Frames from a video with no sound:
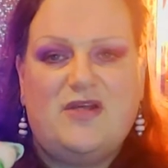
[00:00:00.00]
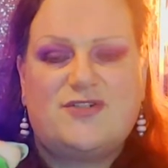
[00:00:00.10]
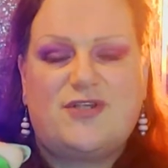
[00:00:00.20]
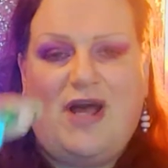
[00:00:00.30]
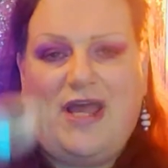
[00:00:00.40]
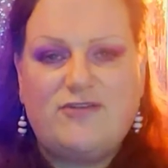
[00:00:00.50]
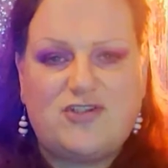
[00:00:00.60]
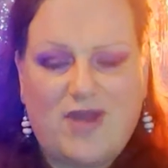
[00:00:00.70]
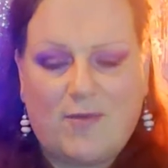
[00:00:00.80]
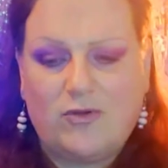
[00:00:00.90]
So I have a
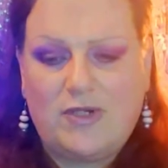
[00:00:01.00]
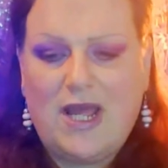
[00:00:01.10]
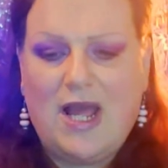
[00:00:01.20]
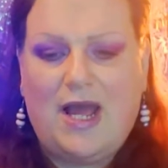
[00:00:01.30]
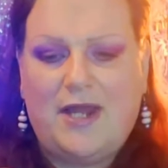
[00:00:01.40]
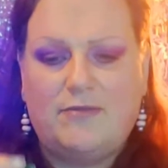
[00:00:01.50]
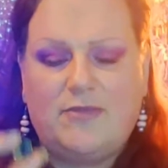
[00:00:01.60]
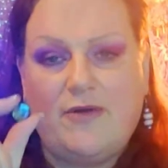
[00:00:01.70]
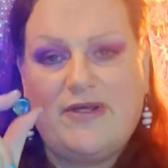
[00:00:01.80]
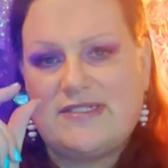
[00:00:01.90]
Dremel, and I'm
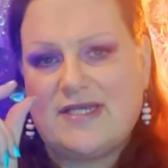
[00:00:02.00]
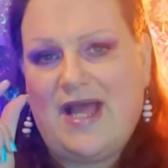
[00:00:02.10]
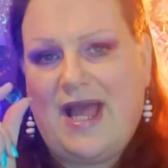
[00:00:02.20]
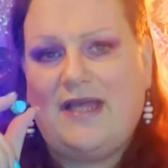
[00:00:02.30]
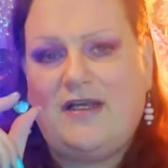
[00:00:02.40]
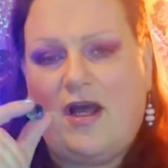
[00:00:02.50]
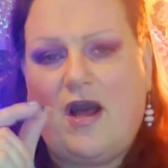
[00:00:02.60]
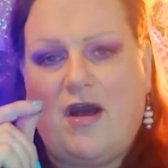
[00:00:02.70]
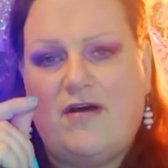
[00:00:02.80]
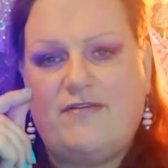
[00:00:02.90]
going to hand
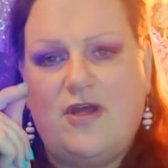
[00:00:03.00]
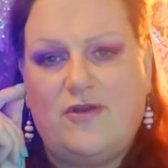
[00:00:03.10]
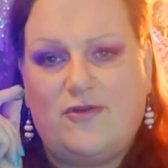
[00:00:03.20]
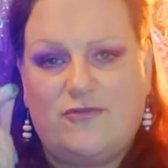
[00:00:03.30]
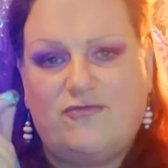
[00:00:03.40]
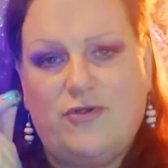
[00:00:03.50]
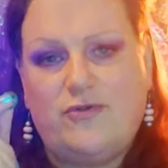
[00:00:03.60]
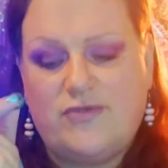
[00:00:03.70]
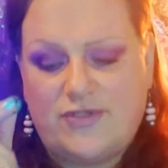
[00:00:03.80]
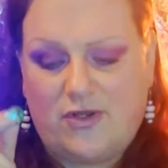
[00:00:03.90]
carve the
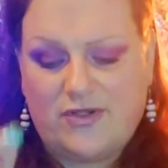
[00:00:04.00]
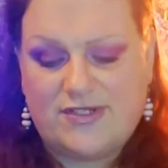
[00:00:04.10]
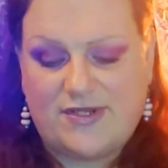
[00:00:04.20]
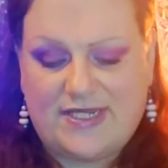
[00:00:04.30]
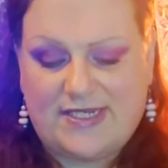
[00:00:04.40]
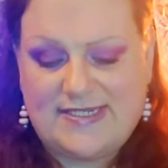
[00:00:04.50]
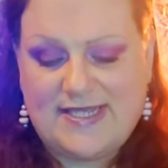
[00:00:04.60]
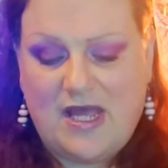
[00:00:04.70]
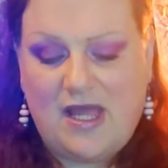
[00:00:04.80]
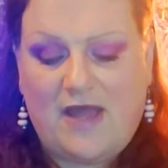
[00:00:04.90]
runes onto these,
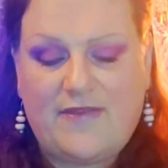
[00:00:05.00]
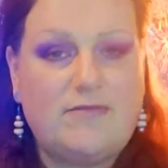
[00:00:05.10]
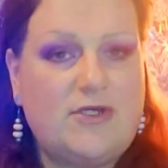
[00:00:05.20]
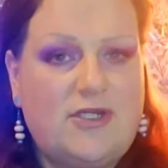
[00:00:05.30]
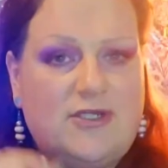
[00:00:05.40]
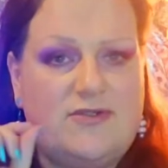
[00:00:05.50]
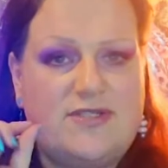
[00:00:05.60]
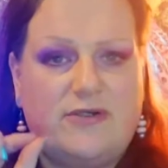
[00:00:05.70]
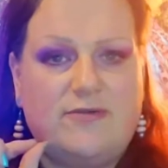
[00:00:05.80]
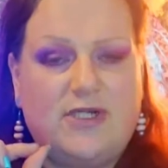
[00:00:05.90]
and then I'm going to use
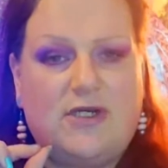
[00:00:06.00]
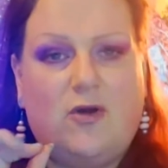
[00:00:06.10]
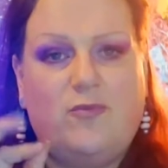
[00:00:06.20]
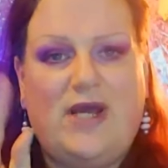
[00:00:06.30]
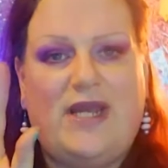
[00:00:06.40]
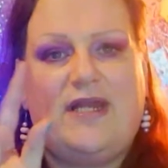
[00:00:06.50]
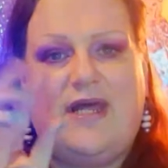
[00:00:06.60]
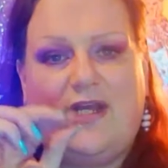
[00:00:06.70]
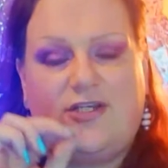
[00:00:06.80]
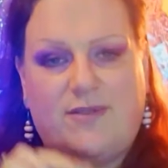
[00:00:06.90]
a little bit of gold paint
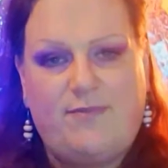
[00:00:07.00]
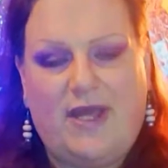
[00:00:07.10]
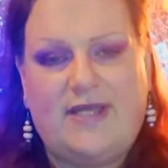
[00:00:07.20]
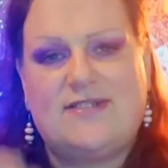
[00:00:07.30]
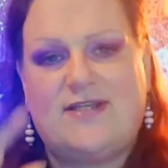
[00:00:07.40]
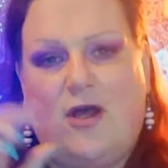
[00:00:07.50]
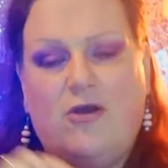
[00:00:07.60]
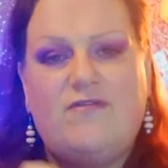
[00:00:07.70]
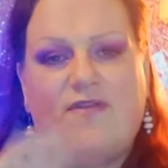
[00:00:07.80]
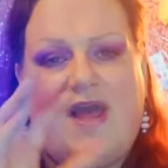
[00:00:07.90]
and actually paint
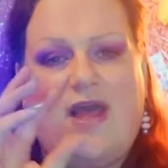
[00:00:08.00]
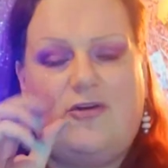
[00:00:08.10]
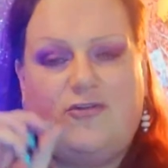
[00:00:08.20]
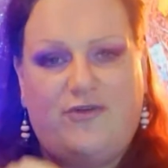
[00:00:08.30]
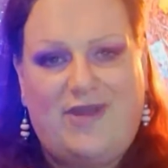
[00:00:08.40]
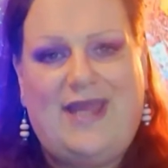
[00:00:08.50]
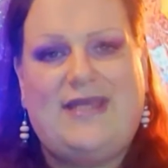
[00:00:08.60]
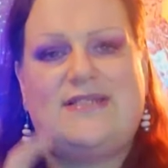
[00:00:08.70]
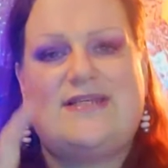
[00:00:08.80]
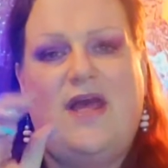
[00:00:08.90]
over that and
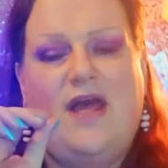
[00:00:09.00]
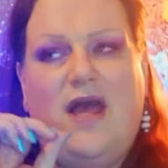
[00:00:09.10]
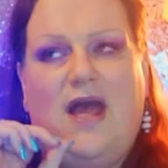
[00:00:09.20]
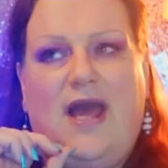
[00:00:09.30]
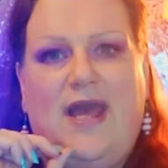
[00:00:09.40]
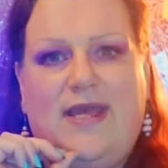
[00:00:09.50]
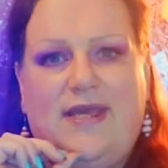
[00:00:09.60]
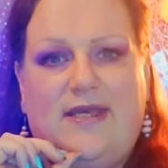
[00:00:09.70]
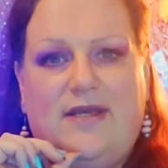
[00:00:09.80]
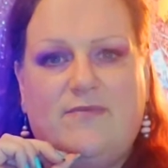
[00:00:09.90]
create
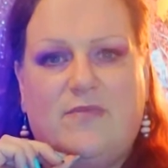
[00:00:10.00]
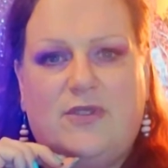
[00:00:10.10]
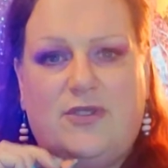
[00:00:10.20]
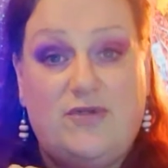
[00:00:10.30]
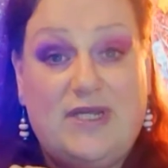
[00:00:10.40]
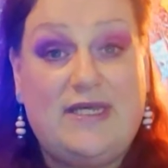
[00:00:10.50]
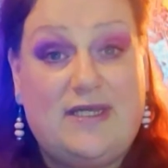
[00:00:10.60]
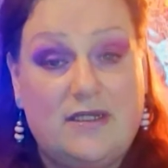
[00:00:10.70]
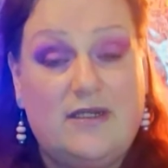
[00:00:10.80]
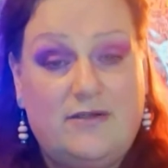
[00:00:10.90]
a
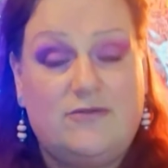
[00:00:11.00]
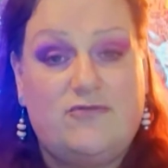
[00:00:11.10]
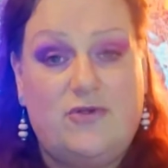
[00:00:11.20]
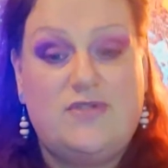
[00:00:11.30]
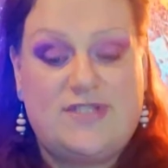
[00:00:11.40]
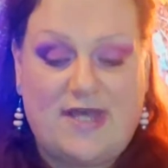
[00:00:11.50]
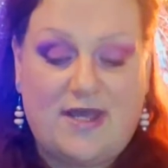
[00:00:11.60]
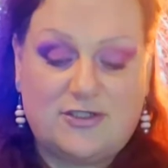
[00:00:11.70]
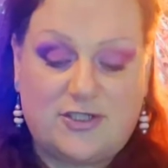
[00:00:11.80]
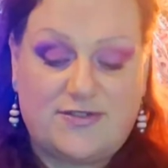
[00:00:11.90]
unique little rune
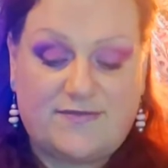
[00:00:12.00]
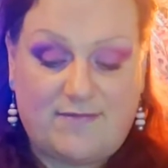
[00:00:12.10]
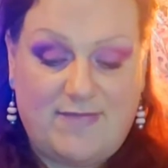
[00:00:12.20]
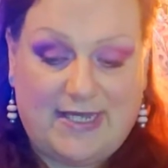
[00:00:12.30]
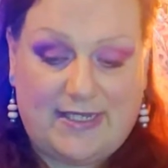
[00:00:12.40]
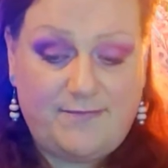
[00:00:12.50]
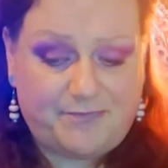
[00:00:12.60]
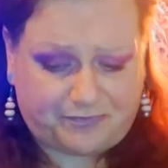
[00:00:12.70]
set just for me.